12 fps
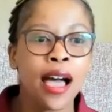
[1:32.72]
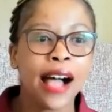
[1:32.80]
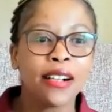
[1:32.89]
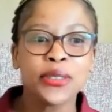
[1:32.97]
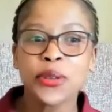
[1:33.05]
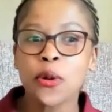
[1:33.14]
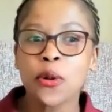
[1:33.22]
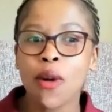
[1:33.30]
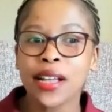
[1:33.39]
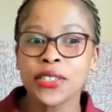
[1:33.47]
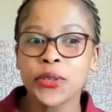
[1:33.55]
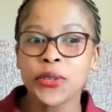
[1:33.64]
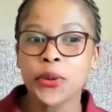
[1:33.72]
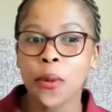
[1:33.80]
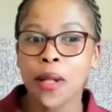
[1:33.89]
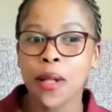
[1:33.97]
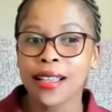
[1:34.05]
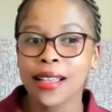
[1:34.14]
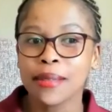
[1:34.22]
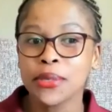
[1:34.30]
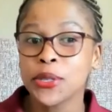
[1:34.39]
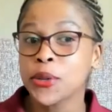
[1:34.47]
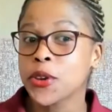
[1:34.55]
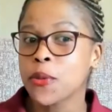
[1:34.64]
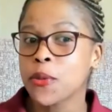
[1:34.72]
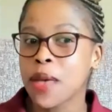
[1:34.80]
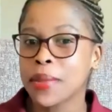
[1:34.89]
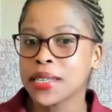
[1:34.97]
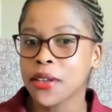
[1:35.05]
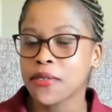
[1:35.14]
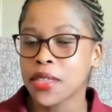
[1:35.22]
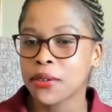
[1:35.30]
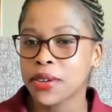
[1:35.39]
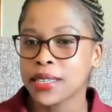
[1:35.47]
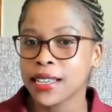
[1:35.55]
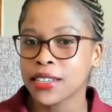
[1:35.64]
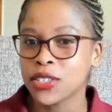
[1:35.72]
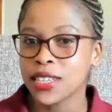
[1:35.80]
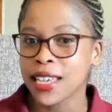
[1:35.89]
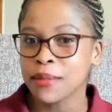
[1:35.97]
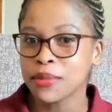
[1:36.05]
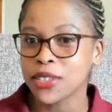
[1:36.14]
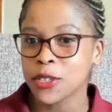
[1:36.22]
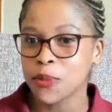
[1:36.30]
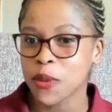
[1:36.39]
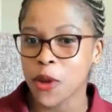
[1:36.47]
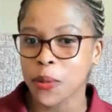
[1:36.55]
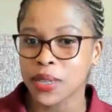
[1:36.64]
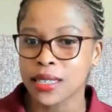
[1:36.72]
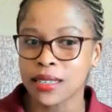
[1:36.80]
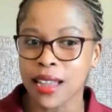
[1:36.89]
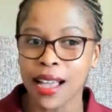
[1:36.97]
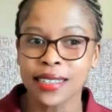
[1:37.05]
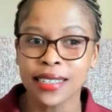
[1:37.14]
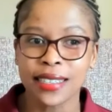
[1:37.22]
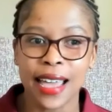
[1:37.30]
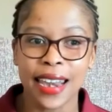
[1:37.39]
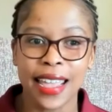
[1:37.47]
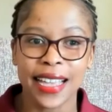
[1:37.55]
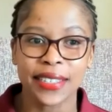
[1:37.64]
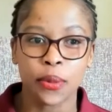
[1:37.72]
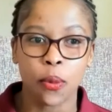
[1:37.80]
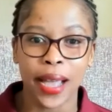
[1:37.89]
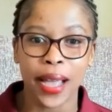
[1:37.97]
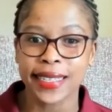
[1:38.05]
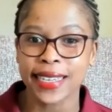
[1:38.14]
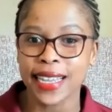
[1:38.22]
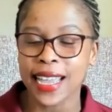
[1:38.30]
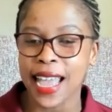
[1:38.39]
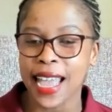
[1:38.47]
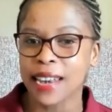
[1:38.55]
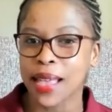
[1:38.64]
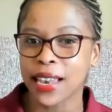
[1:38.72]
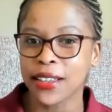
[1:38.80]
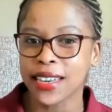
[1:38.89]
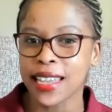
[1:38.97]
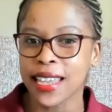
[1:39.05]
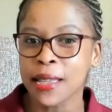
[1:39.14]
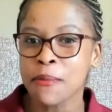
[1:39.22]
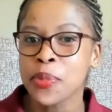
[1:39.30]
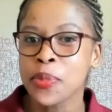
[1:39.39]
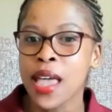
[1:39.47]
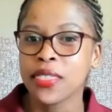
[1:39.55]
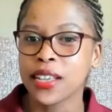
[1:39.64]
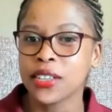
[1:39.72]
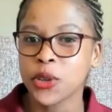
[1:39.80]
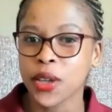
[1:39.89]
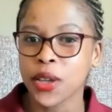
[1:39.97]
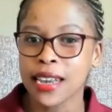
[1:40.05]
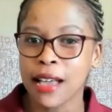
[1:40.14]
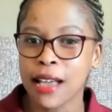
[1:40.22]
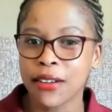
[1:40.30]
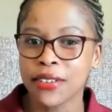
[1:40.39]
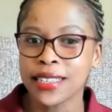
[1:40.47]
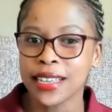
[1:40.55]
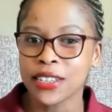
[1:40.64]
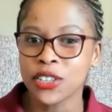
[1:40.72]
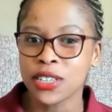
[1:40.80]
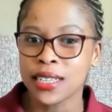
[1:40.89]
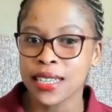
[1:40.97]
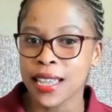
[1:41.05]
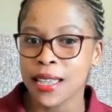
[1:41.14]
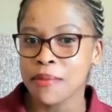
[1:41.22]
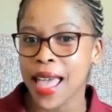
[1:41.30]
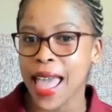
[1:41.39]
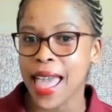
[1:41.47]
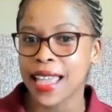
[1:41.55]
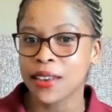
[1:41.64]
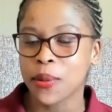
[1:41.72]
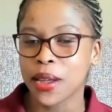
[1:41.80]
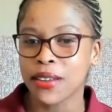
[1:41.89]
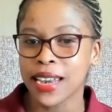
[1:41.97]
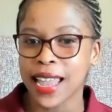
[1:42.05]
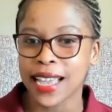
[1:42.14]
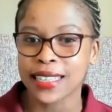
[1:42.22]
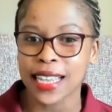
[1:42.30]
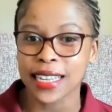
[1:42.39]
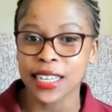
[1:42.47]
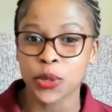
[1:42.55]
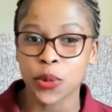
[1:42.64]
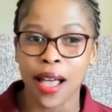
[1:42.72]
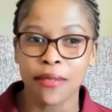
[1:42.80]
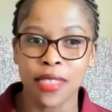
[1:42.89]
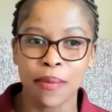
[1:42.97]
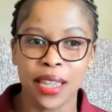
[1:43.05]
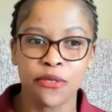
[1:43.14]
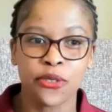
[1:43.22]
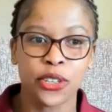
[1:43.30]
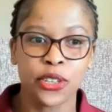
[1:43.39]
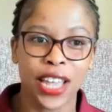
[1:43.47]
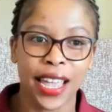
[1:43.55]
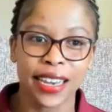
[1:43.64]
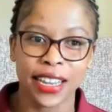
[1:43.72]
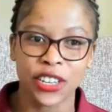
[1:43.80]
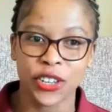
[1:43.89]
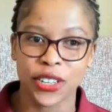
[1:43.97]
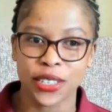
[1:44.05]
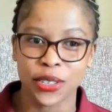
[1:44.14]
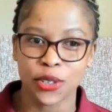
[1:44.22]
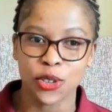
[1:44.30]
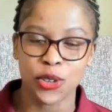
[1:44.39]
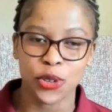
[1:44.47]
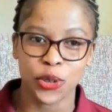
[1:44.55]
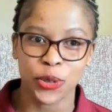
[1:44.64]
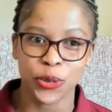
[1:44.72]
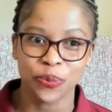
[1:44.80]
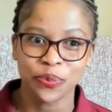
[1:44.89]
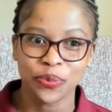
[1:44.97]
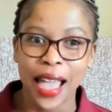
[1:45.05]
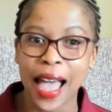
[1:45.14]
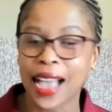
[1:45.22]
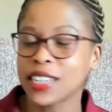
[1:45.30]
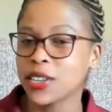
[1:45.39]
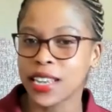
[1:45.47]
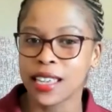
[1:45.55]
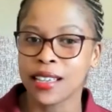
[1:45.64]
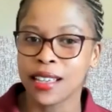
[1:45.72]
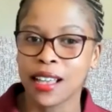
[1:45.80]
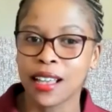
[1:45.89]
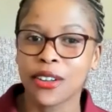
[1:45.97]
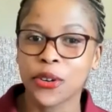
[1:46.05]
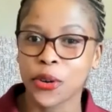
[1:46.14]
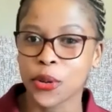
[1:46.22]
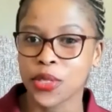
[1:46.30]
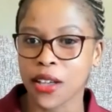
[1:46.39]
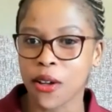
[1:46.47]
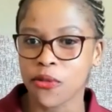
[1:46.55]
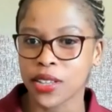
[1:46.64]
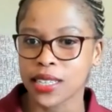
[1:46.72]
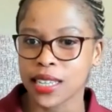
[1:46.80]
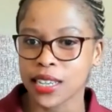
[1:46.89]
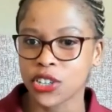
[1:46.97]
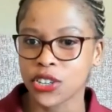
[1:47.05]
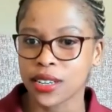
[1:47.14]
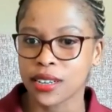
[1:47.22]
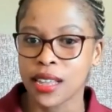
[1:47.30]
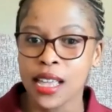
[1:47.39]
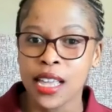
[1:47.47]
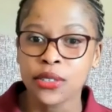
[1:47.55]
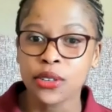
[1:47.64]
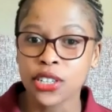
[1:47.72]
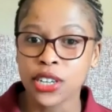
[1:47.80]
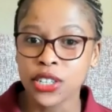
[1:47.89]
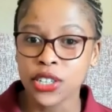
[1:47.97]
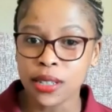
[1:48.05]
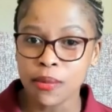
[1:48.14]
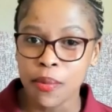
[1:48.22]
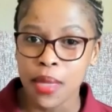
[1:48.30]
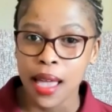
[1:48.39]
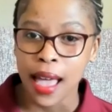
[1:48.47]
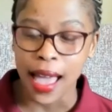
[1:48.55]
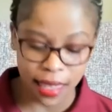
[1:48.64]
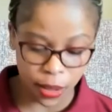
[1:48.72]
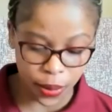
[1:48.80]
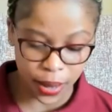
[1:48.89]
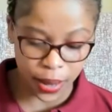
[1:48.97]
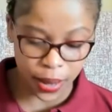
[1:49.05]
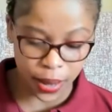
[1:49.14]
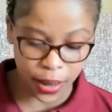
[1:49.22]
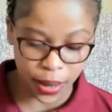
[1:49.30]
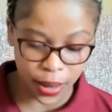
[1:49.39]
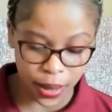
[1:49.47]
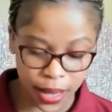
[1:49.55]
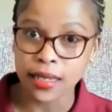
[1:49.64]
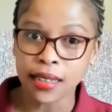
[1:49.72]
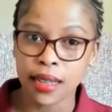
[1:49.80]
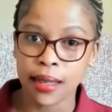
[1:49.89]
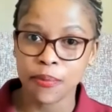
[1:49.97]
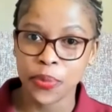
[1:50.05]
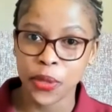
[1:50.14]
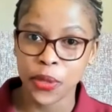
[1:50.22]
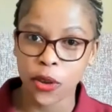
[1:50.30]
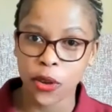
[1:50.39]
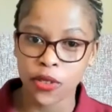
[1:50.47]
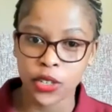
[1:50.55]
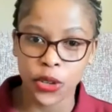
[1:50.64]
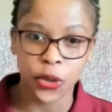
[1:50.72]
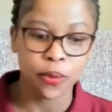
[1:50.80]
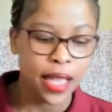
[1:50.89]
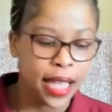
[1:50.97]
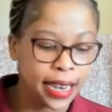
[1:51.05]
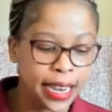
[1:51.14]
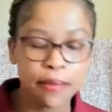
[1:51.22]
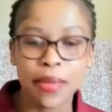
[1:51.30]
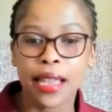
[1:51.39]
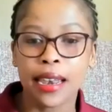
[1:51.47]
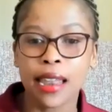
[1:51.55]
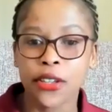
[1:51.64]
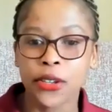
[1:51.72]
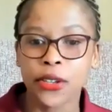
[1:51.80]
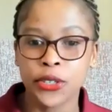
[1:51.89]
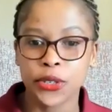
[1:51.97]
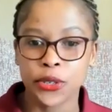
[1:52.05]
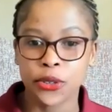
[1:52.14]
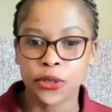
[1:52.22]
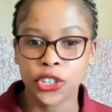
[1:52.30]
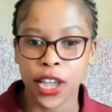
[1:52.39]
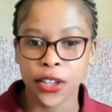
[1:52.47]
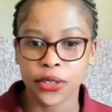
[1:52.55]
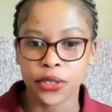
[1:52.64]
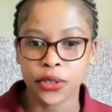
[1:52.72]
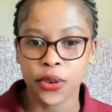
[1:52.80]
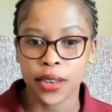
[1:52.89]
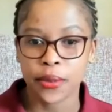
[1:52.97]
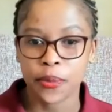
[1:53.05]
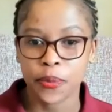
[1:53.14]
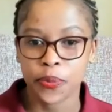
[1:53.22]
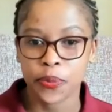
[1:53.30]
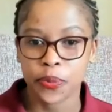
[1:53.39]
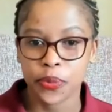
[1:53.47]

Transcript: I also want to welcome two new members of the research team just before we start. That is Wesley and Melody. They're joining our research team and we're really excited to have them in future editions to actually grow the conversation. So Churchill, I think we can start. Um, over to you. Let me allow you to share your screen.